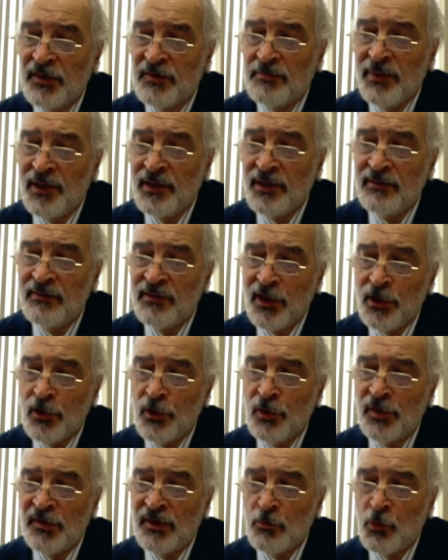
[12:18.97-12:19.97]
Mr.
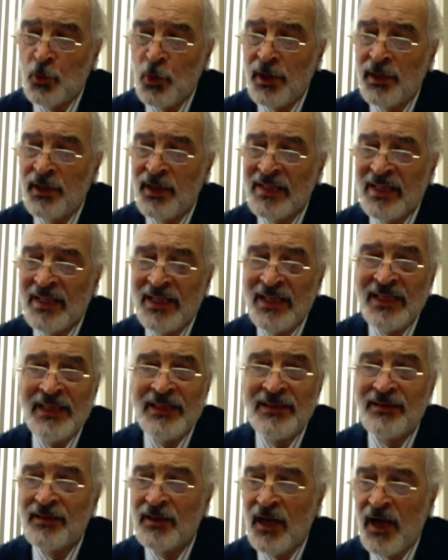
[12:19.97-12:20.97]
President, the tyranny
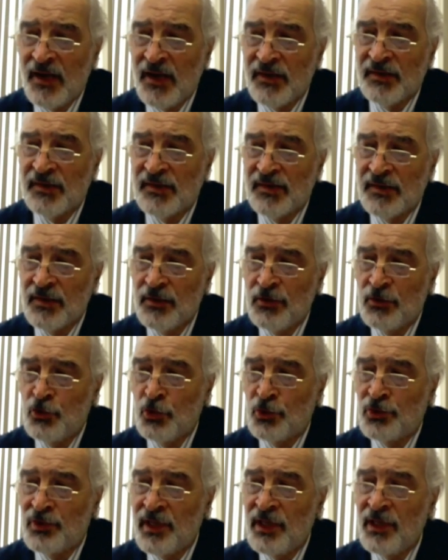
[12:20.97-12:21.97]
of power and
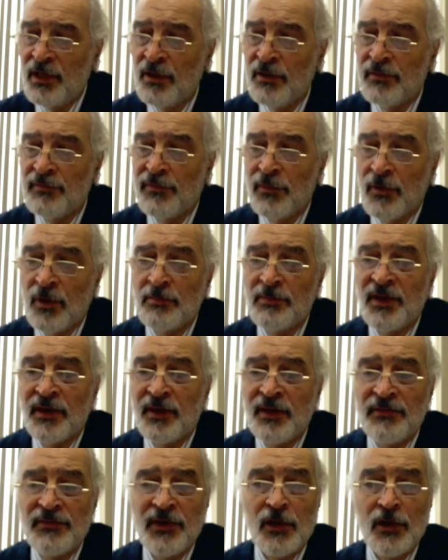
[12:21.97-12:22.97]
investment in
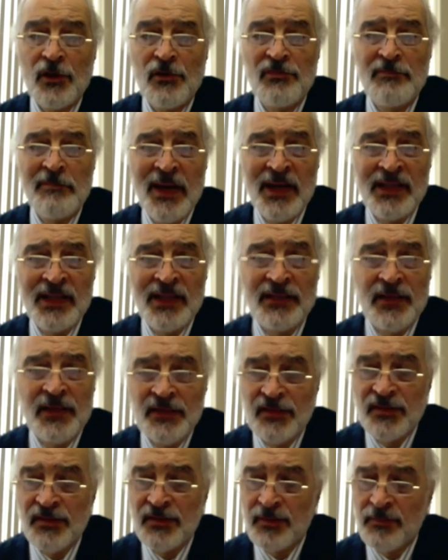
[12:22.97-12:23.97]
terrorism will not lead
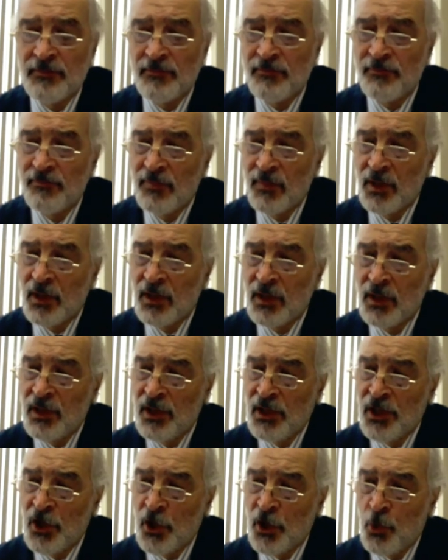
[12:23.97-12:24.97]
us to
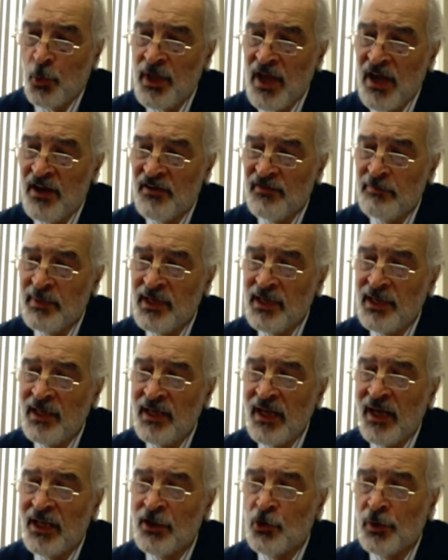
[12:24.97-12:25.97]
drink from the
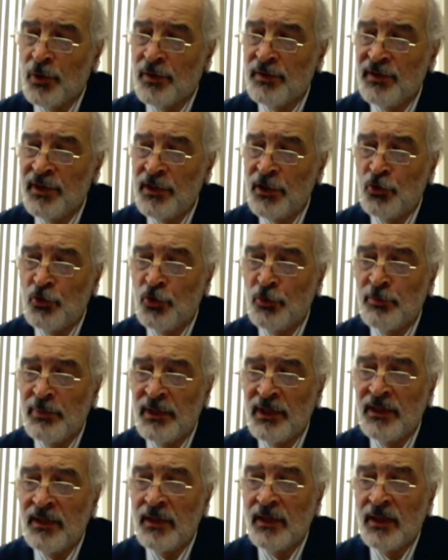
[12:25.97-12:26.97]
river of madness.
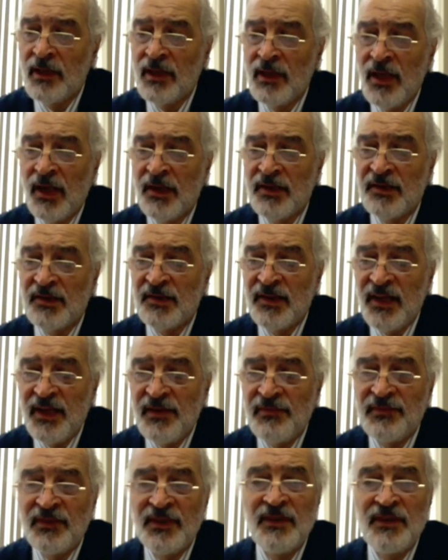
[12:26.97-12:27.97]
We
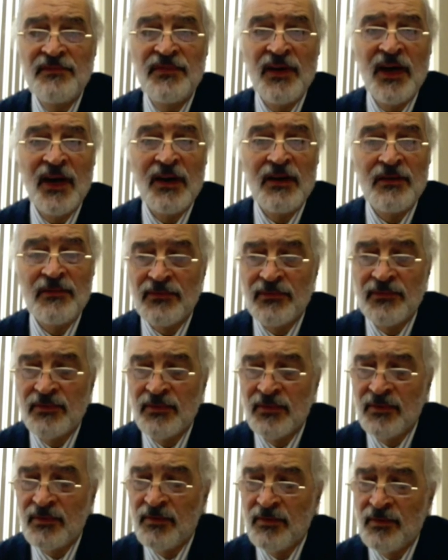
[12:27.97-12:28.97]
have been and
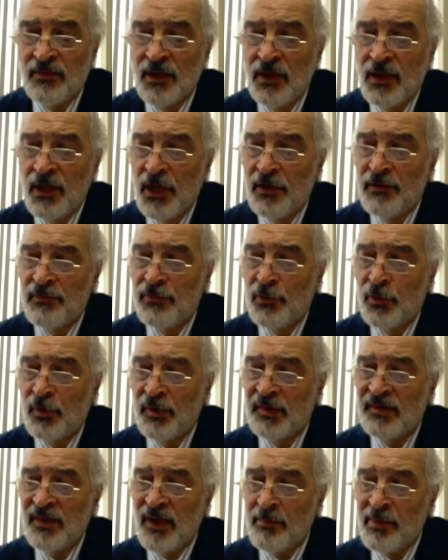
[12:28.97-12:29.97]
continue to be
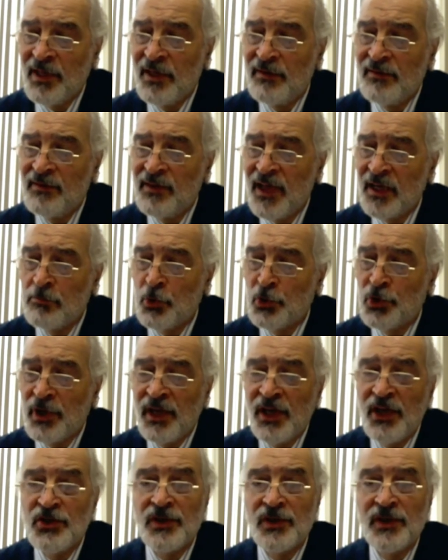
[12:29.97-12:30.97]
a safety
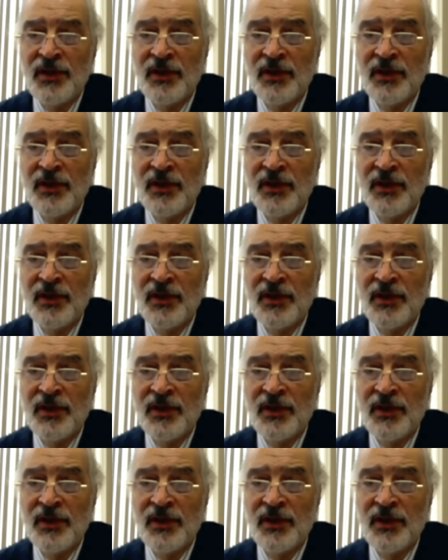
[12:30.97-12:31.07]
valve